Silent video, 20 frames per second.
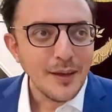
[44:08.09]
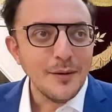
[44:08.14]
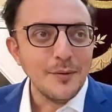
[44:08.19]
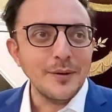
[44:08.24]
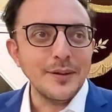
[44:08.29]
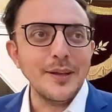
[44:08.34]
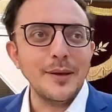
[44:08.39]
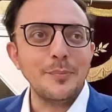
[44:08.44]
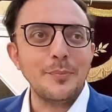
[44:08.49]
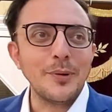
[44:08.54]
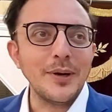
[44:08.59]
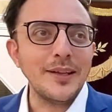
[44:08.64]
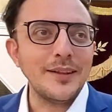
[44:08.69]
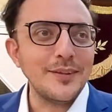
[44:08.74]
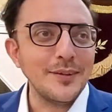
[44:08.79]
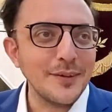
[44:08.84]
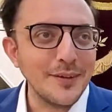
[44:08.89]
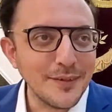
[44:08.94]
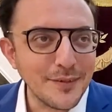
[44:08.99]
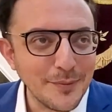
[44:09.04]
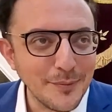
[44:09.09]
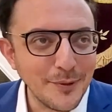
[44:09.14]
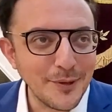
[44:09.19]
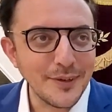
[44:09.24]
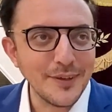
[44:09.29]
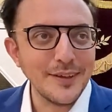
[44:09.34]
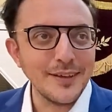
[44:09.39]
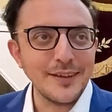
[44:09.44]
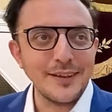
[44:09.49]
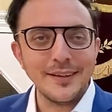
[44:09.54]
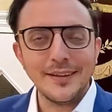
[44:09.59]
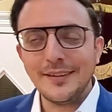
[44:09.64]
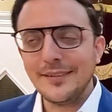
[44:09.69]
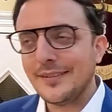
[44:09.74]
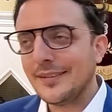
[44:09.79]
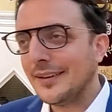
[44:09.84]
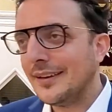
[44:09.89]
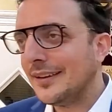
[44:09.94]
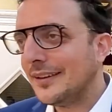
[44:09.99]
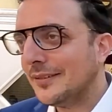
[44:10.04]
when they prayed to you this morning and they
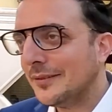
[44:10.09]
said,